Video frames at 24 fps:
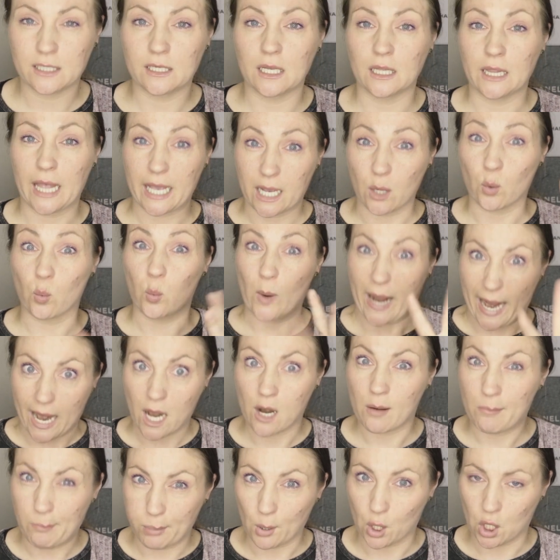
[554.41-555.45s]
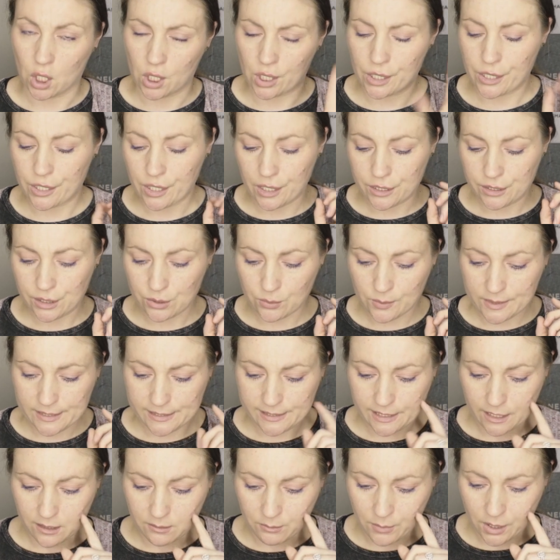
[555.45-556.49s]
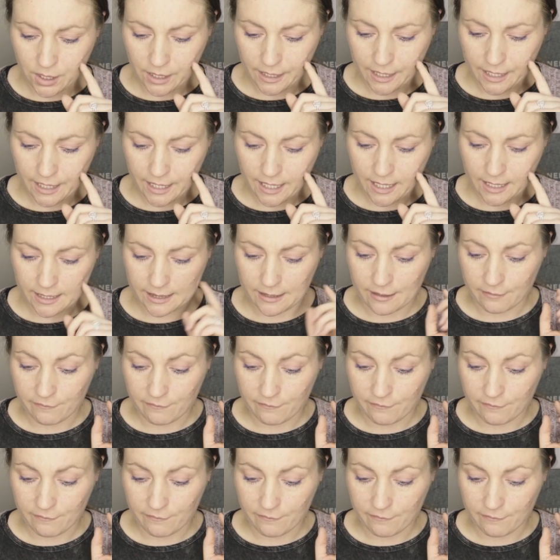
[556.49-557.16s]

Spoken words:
like a rare bird on the resale market,